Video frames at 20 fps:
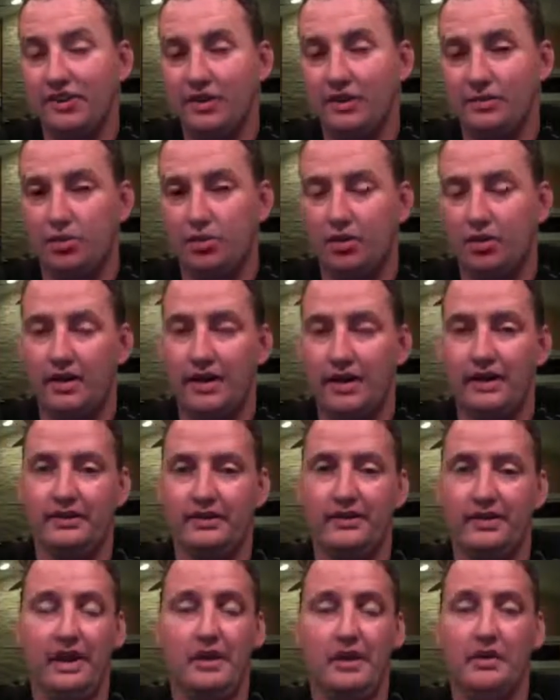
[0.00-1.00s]
support, right?
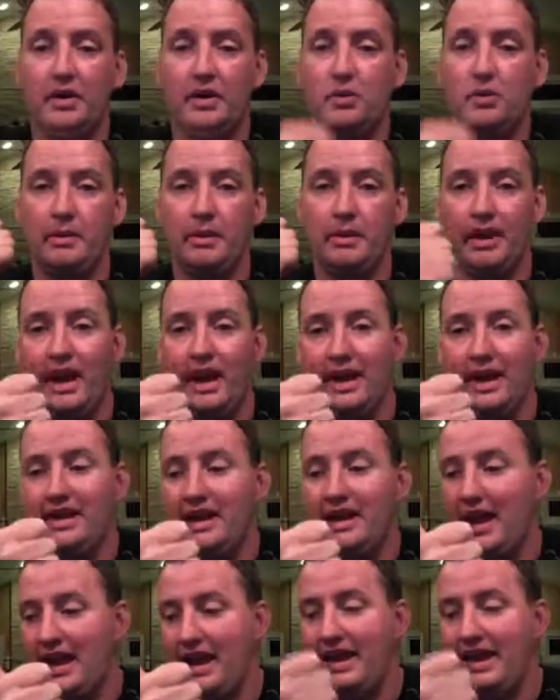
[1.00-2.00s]
Today we got to worry about
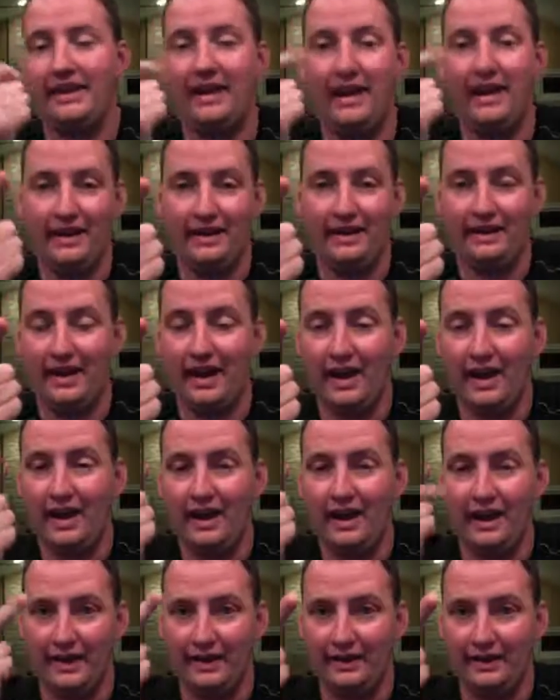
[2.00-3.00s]
IE 8, IE
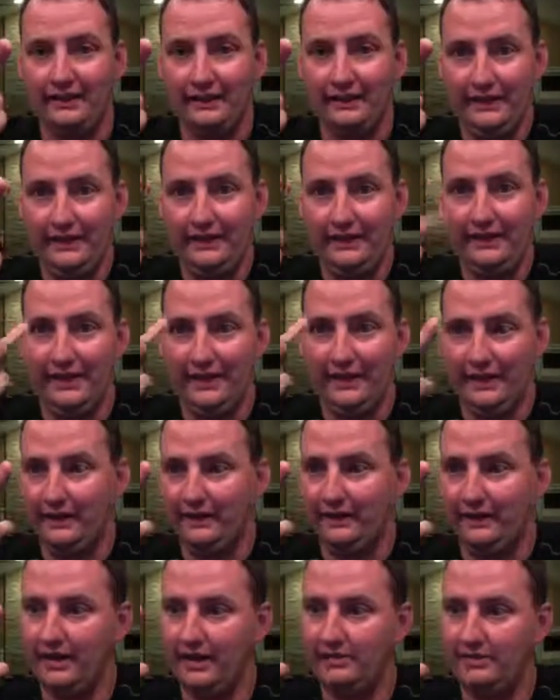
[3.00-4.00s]
9, IE 10, IE
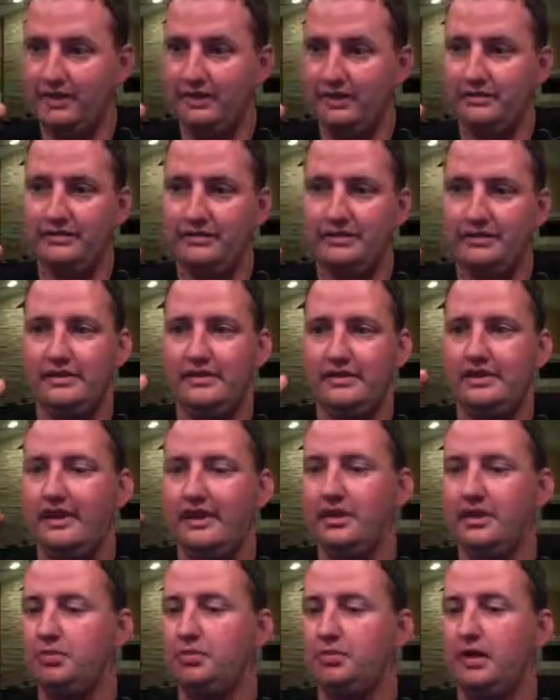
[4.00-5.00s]
11.
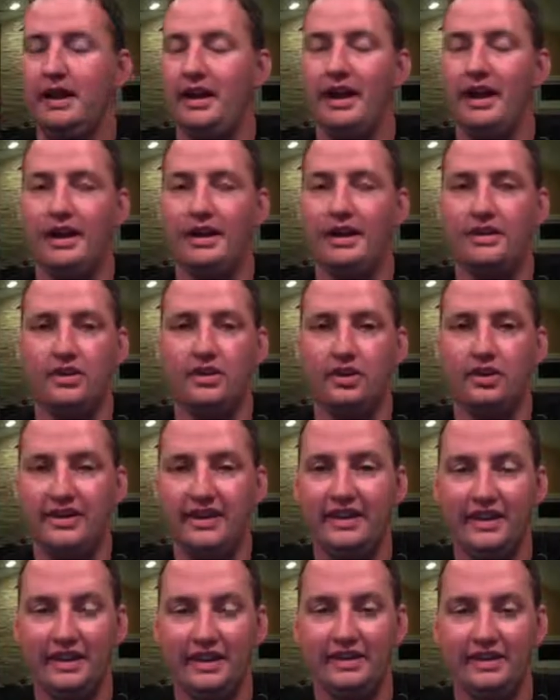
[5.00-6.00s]
Hell, there's probably an IE
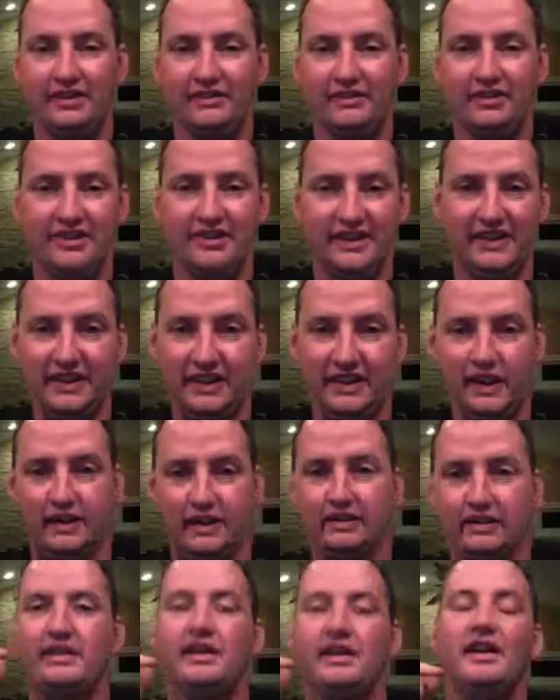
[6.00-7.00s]
13. I just haven't seen it
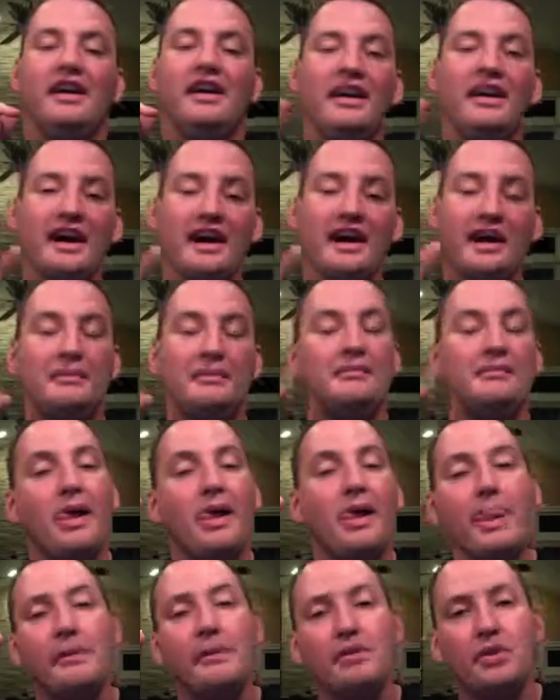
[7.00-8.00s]
yet. But
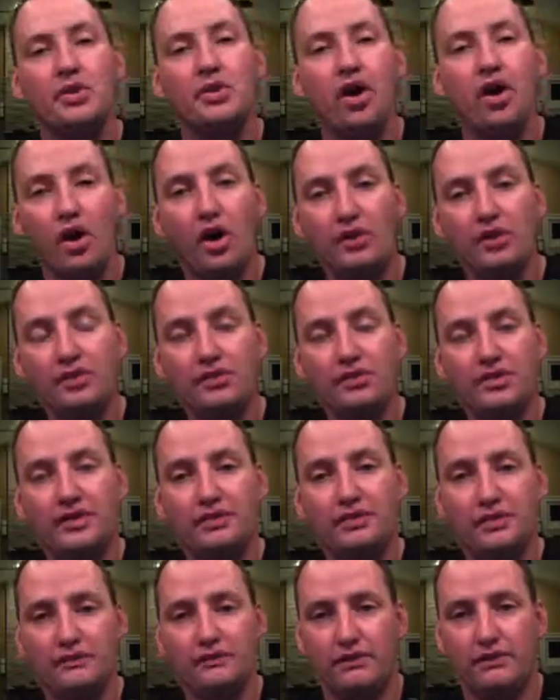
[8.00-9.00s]
with all those
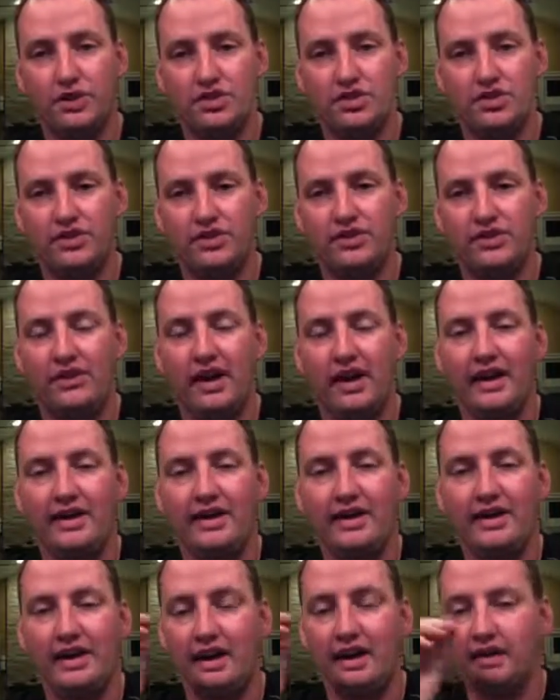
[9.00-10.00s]
different versions of
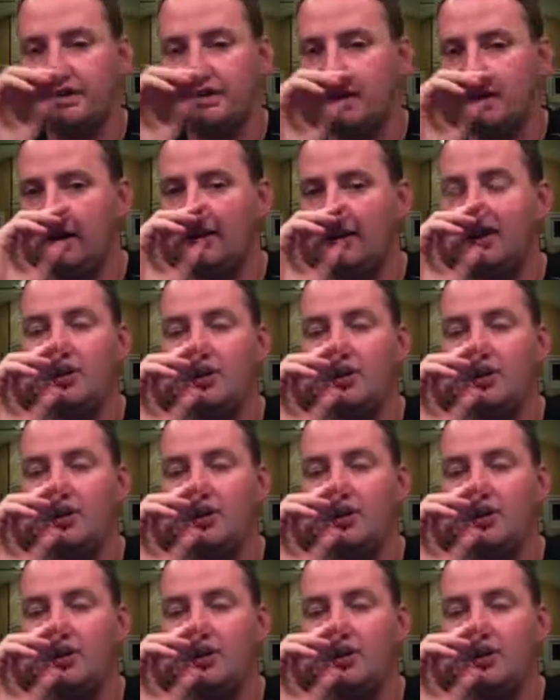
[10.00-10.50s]
IE out there,